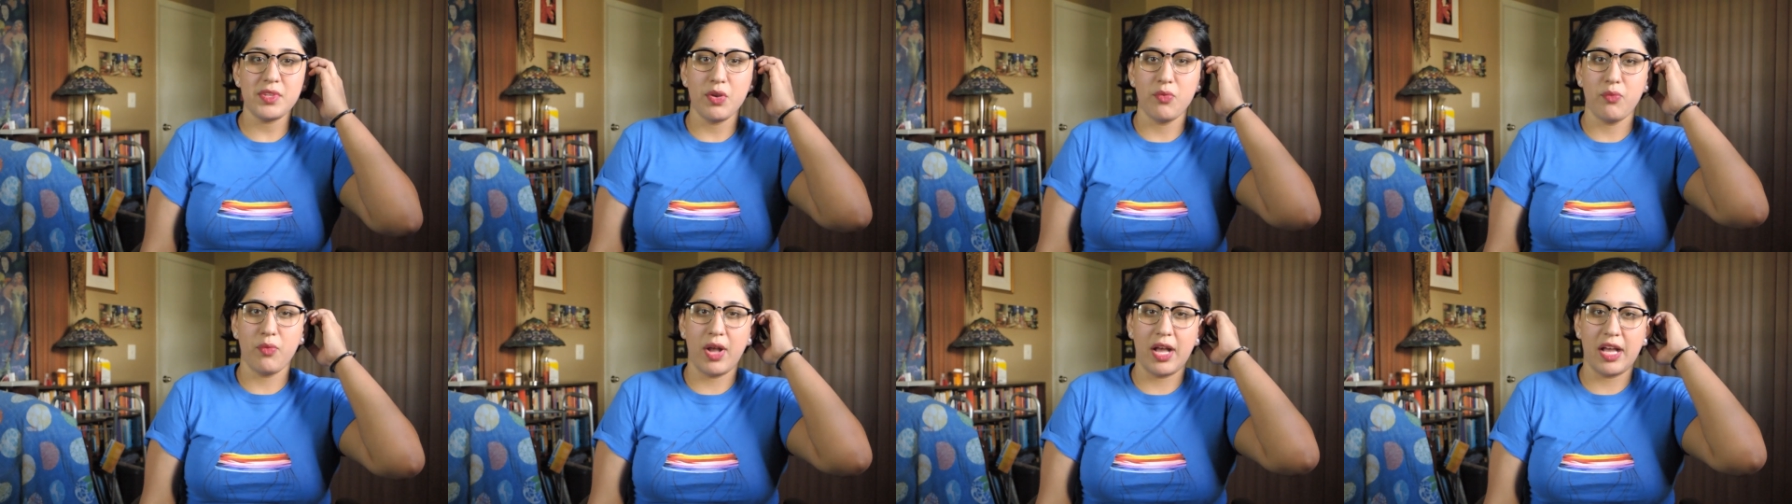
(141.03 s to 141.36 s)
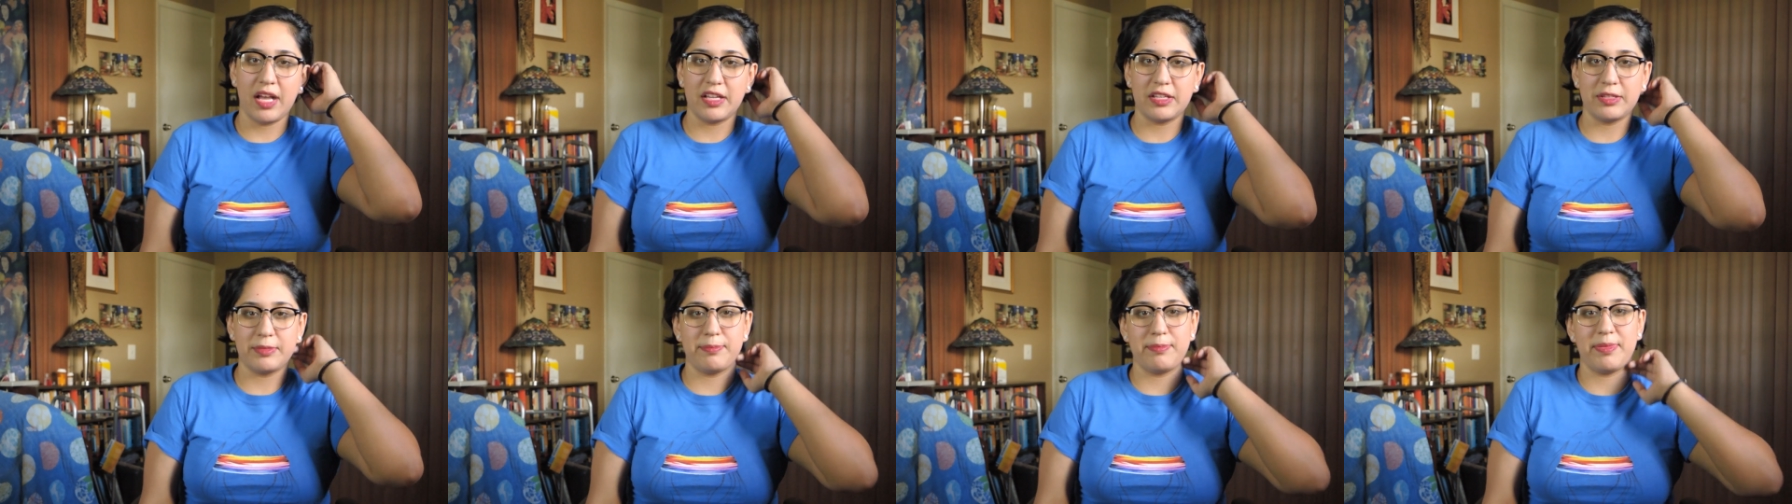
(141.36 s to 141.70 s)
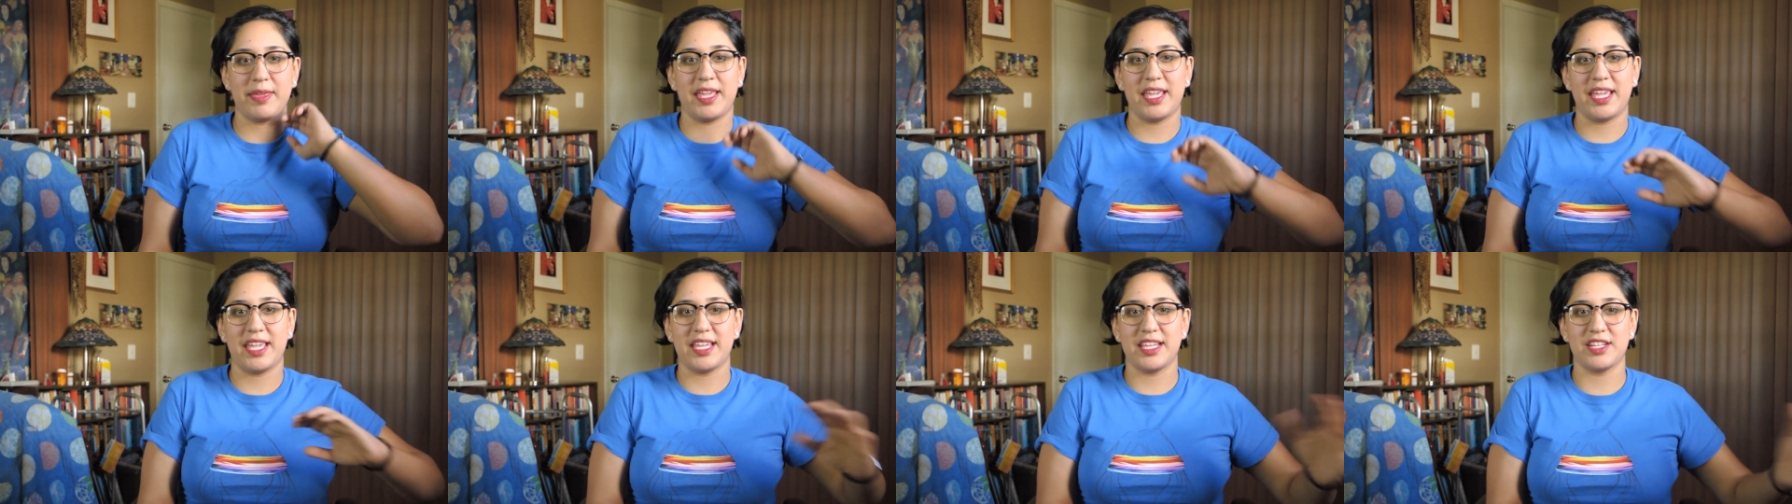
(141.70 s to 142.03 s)
while
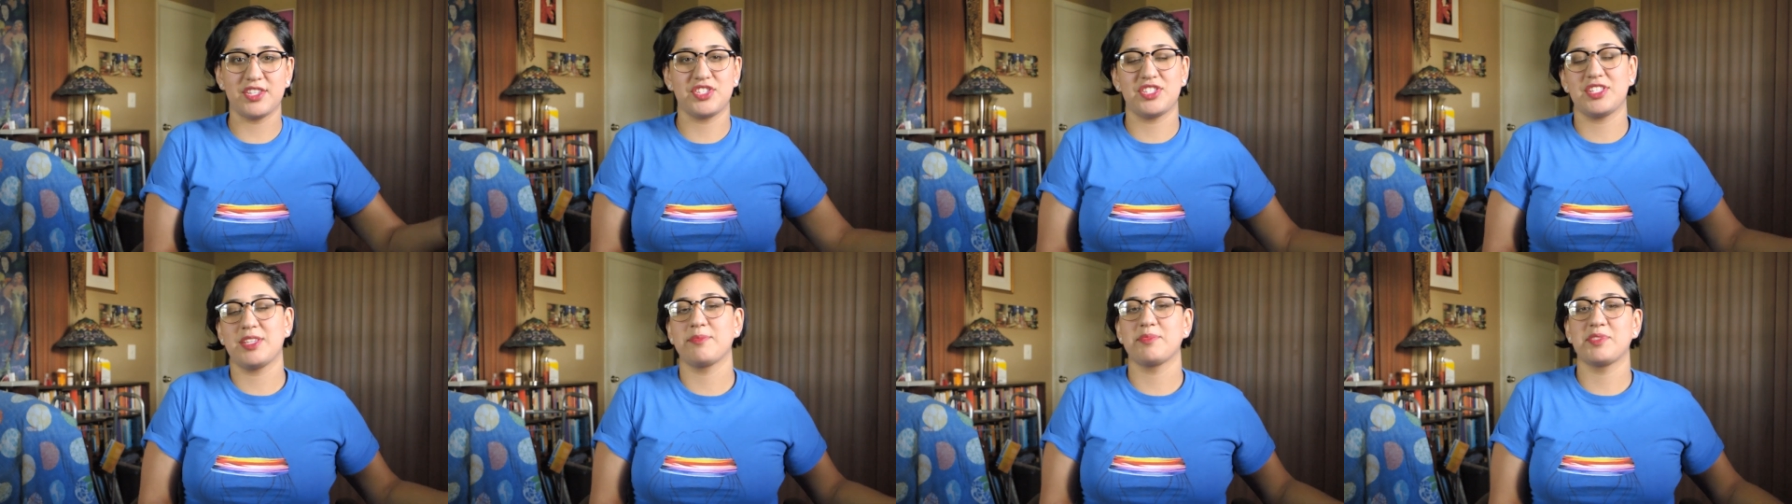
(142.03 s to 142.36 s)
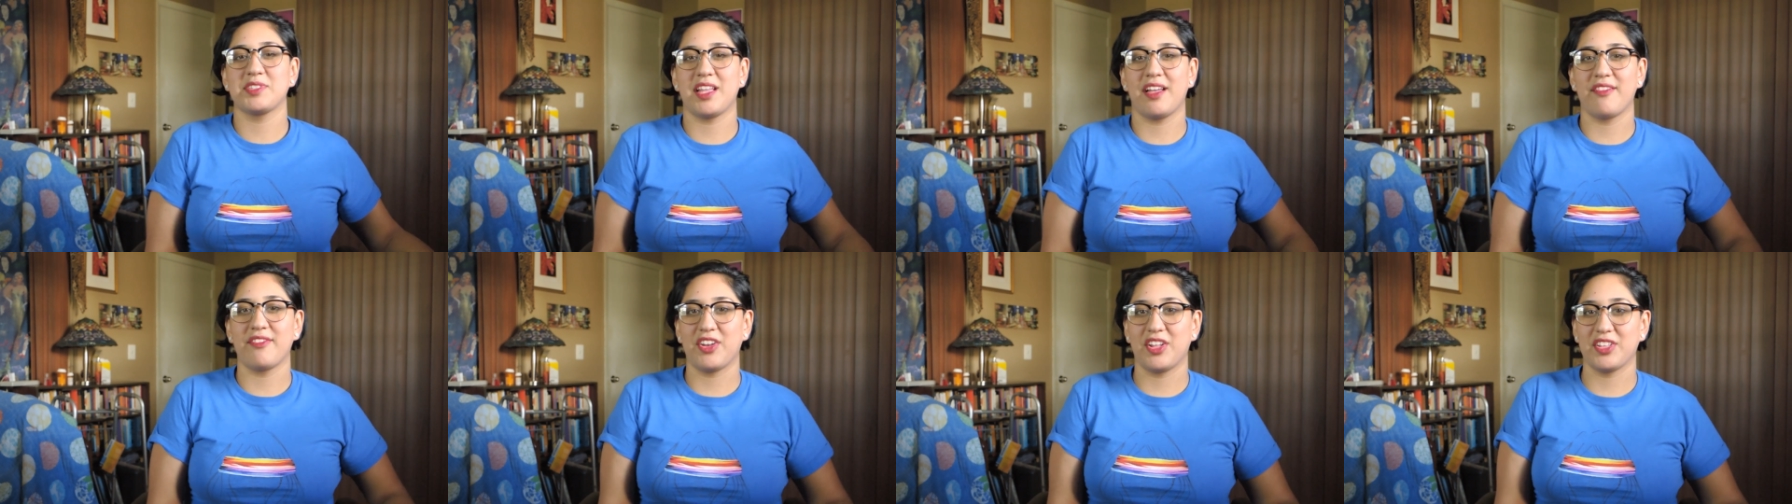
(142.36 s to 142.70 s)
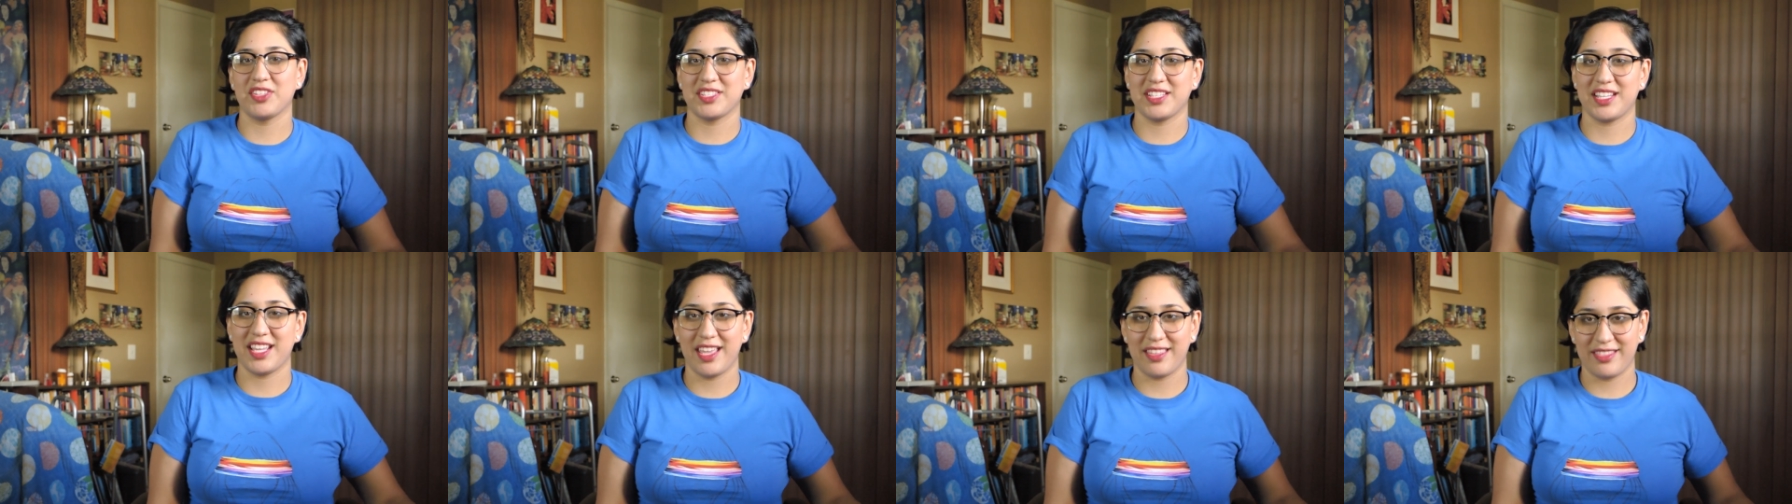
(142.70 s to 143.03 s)
Paige seems to have it all
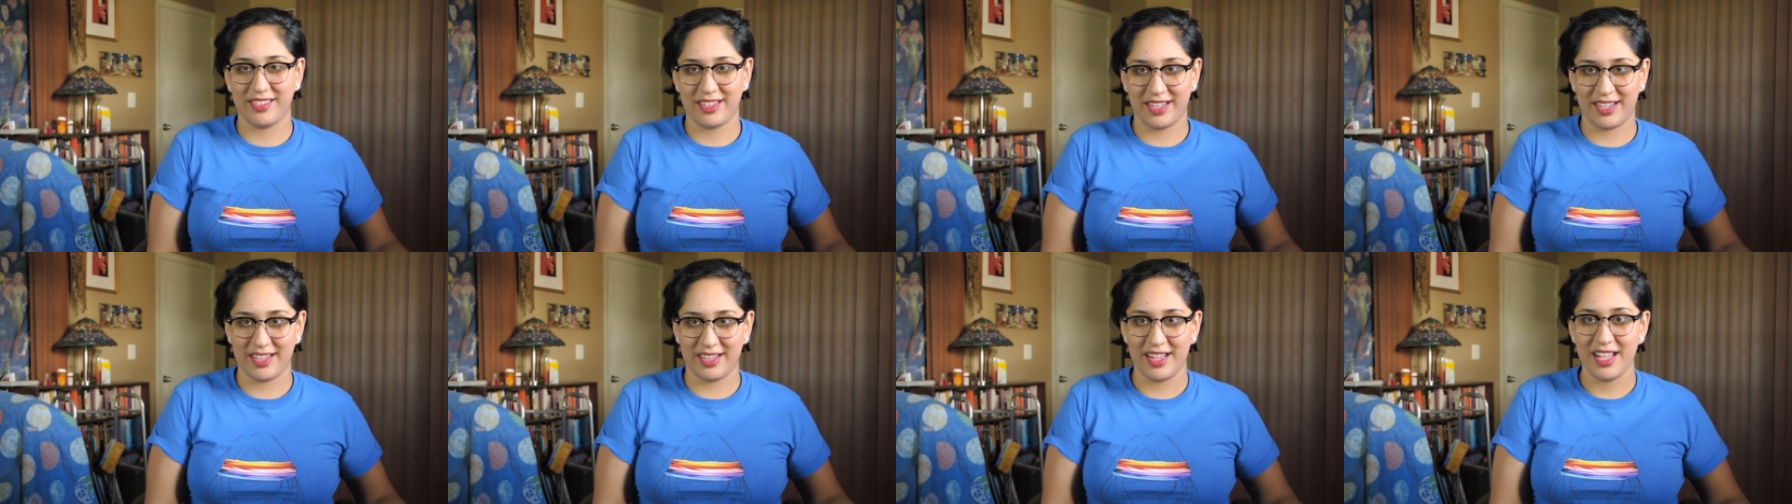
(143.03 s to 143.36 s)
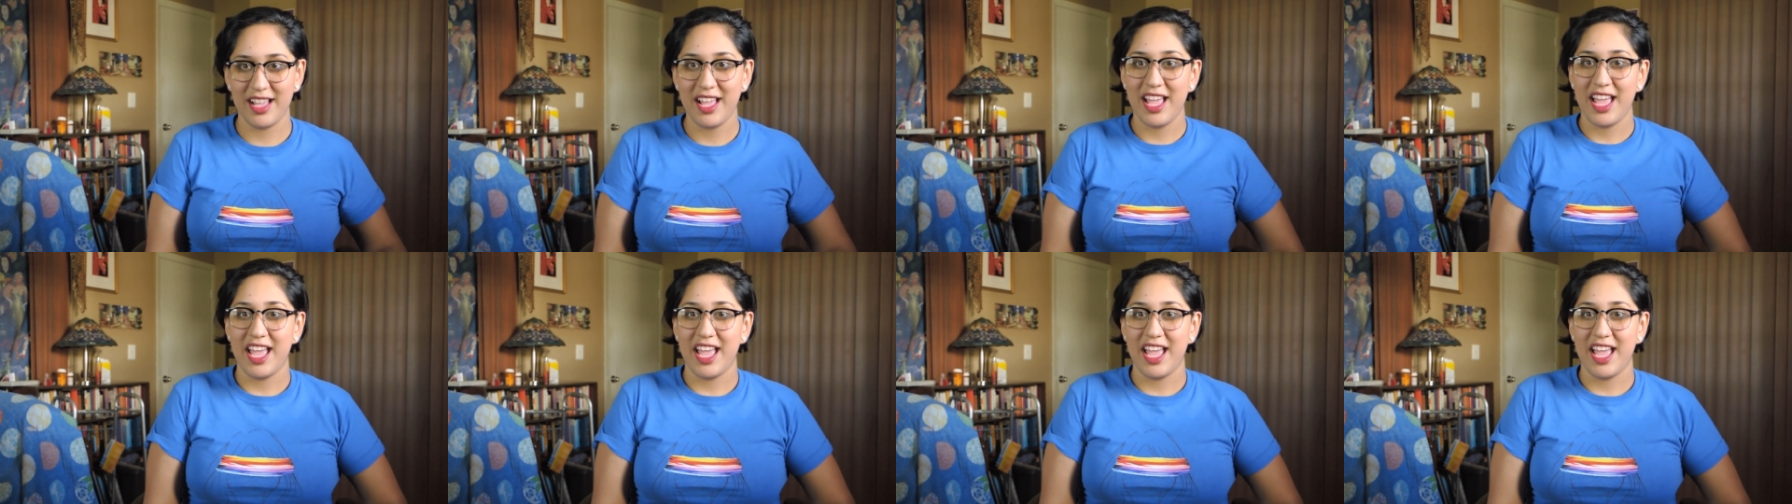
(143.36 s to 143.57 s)
together